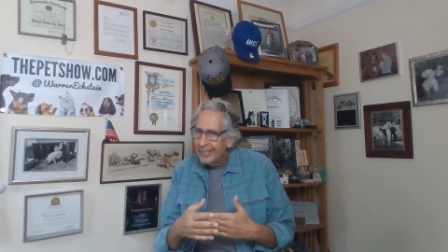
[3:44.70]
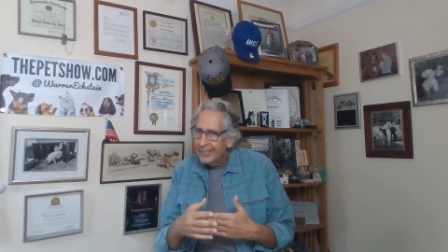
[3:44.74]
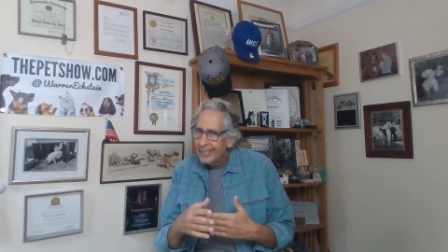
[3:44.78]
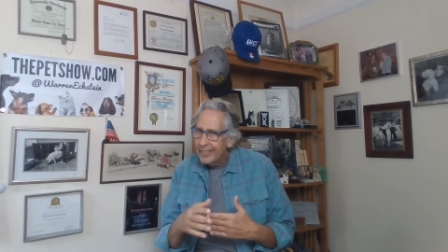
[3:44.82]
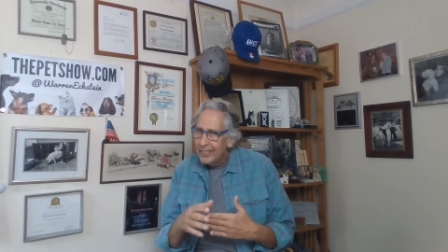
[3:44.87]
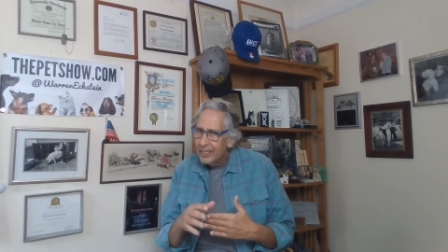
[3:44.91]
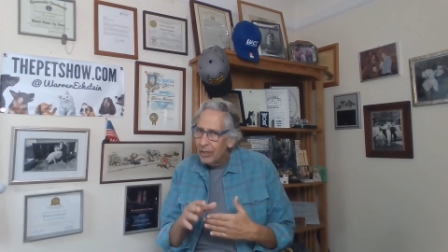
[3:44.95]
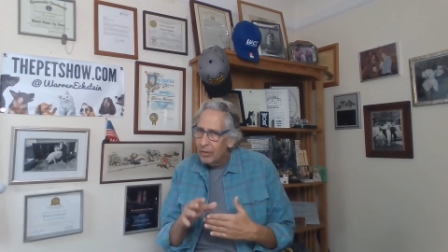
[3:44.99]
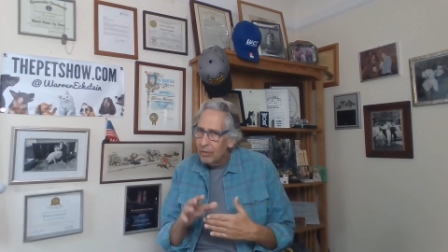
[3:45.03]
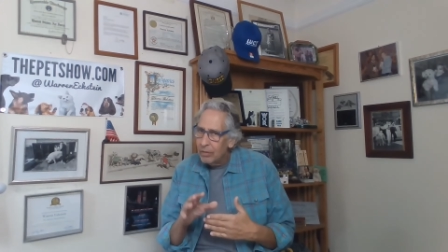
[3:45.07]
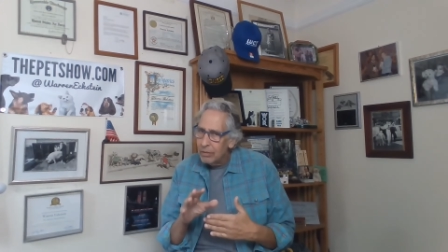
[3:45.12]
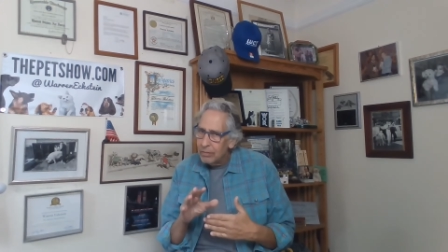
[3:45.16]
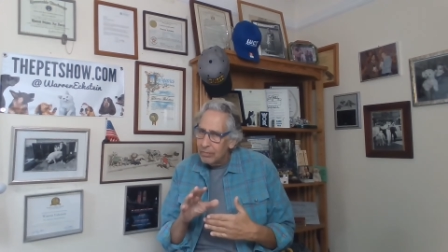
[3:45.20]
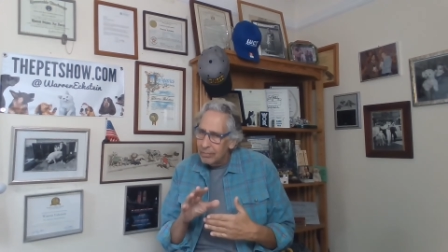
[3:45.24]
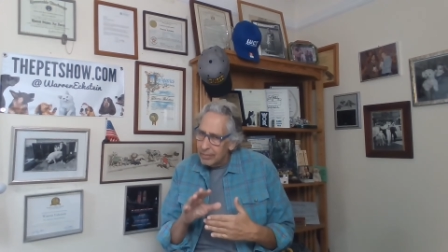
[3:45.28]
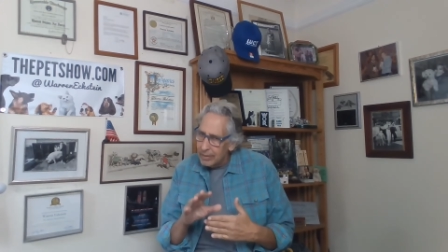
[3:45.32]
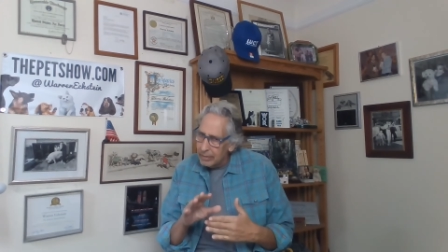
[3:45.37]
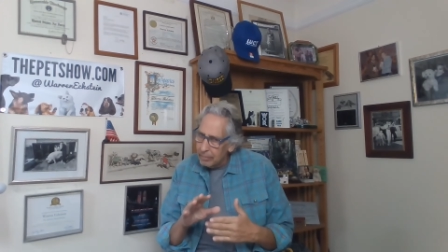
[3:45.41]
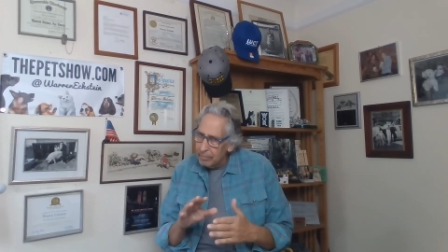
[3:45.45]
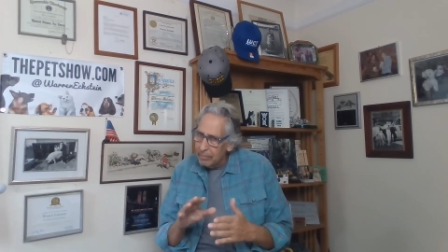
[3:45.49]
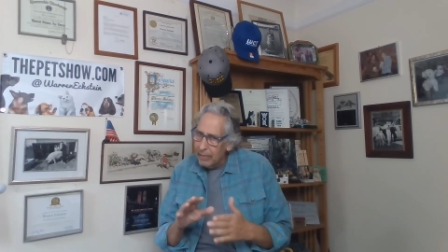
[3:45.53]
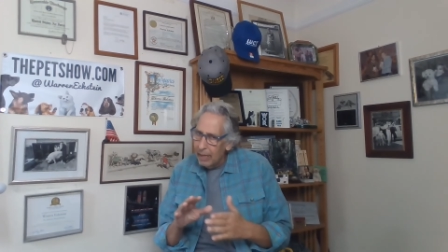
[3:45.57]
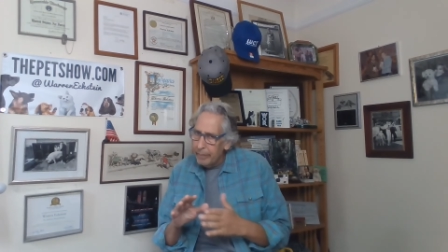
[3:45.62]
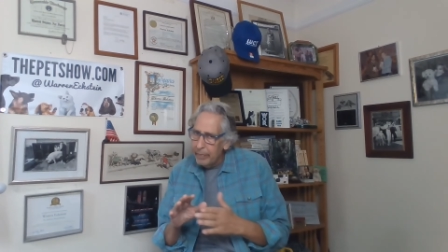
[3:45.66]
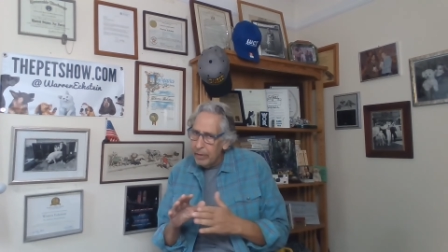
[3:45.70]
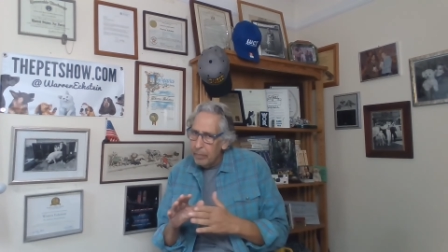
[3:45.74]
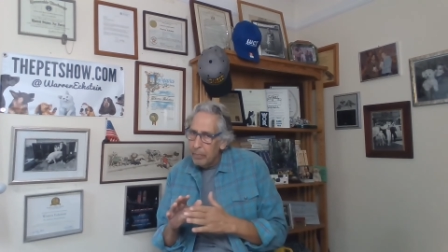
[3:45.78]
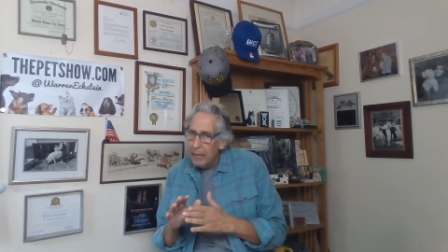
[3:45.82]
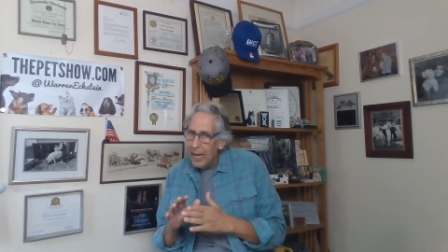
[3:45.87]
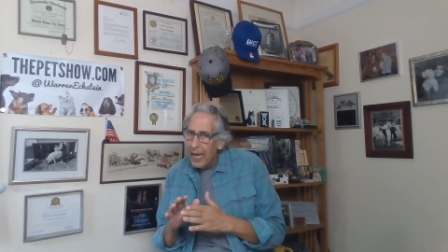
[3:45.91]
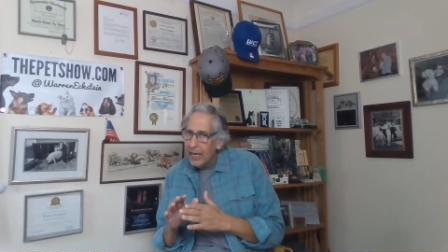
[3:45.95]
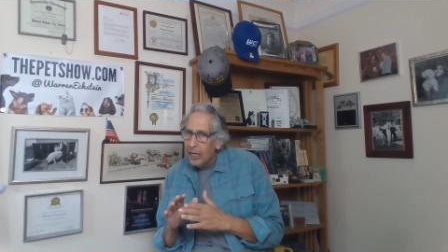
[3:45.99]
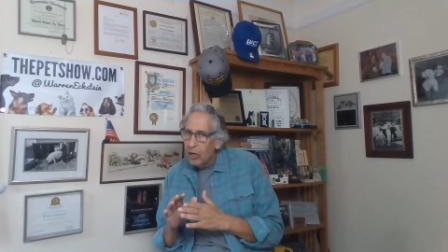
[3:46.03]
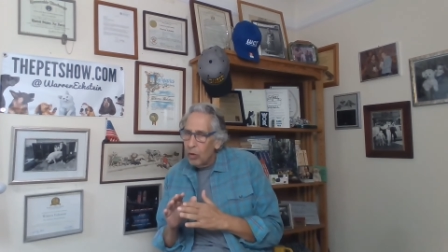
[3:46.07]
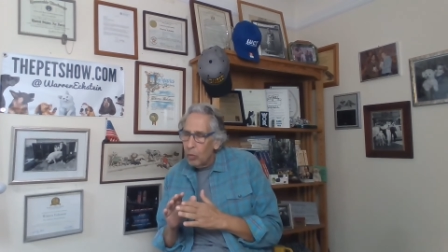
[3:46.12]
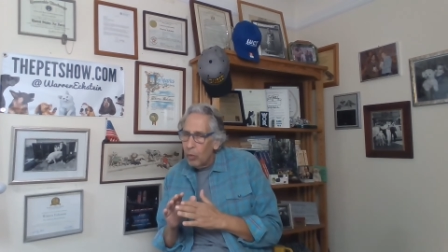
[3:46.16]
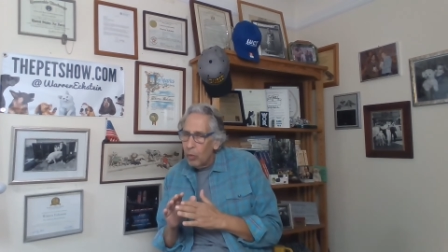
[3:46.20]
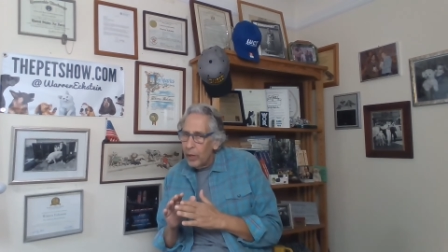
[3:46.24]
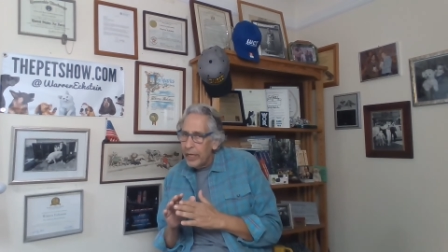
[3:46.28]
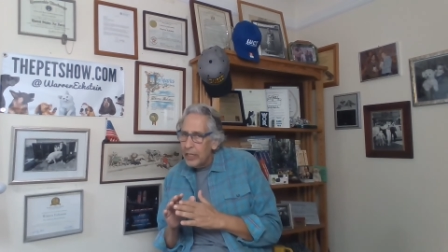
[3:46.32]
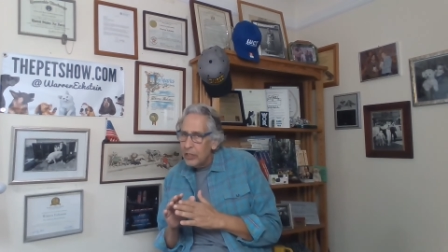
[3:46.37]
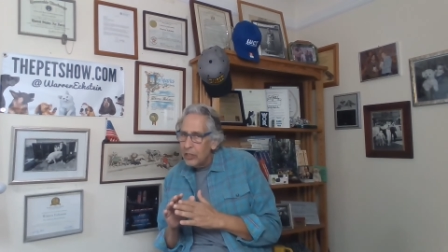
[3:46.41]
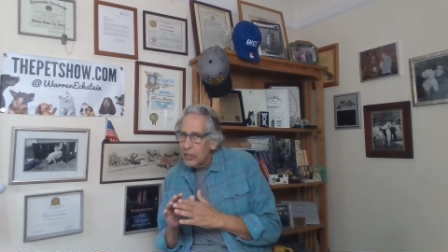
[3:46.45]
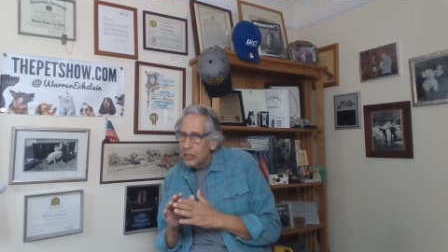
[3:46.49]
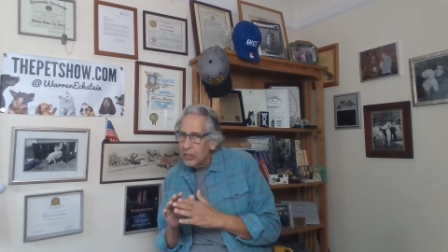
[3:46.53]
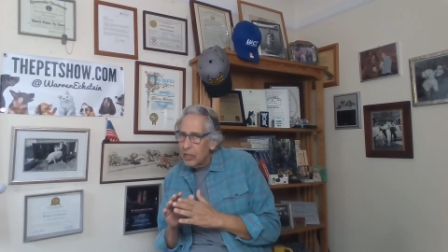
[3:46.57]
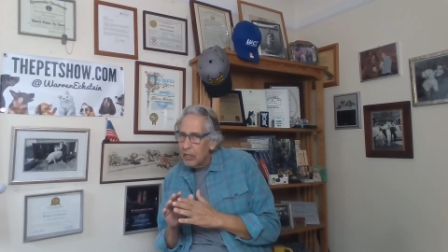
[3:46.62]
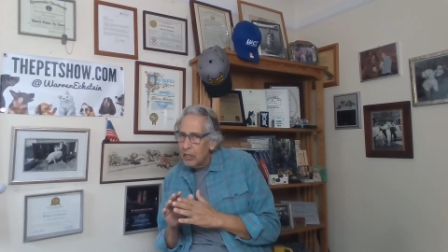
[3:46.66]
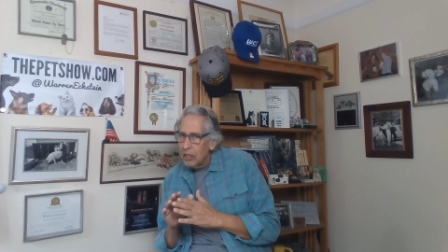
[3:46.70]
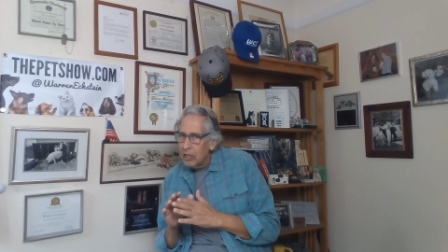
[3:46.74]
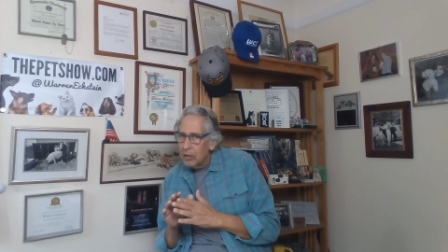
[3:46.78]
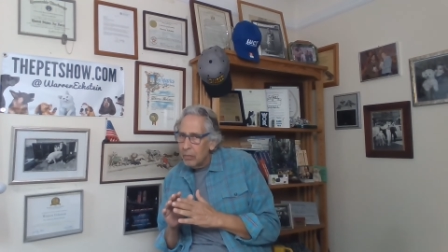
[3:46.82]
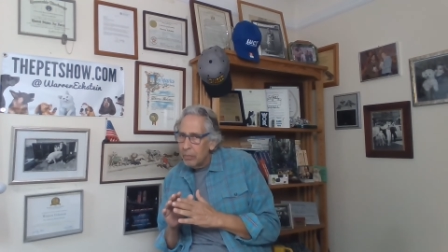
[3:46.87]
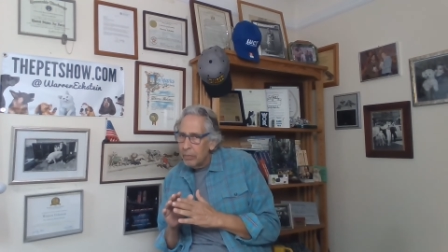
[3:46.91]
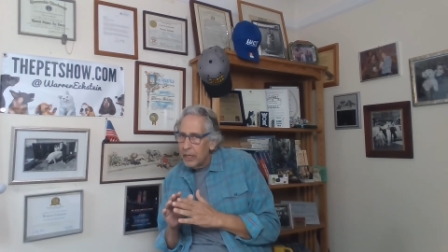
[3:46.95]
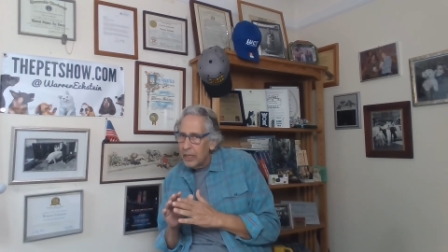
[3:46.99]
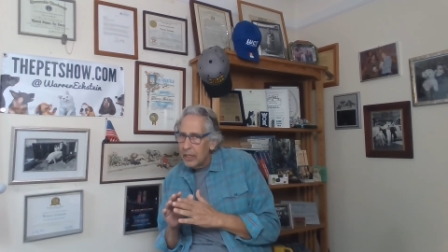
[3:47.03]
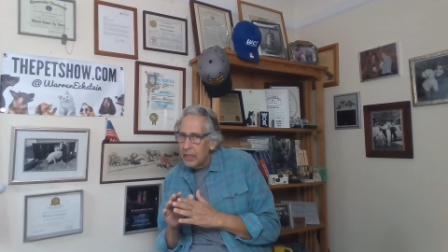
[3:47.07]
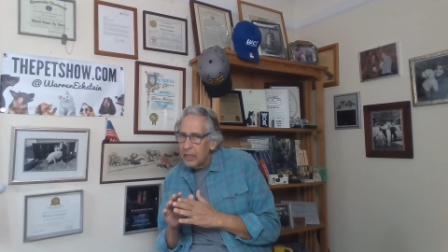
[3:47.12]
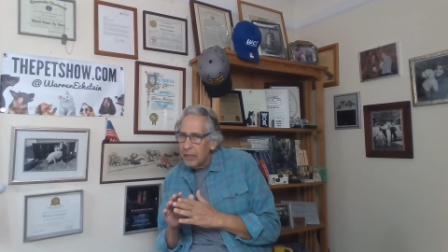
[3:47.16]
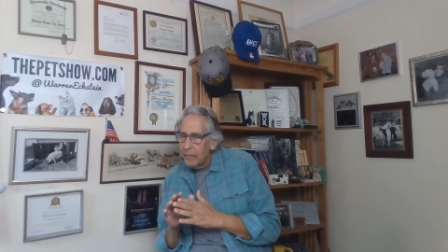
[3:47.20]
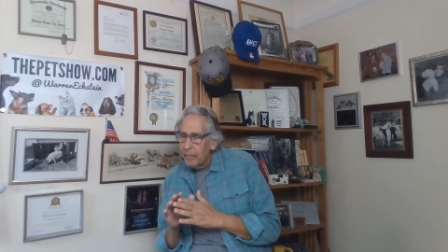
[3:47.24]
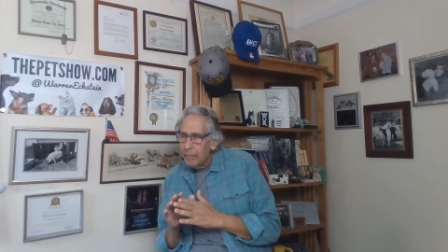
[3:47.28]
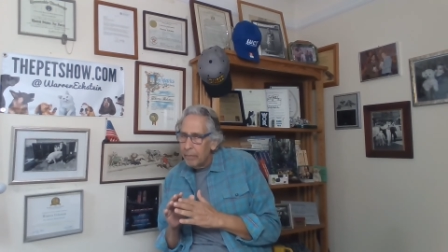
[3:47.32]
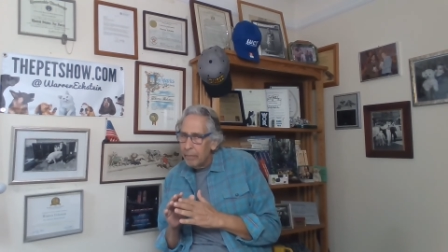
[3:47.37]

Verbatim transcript: you know, maybe back away just a little bit,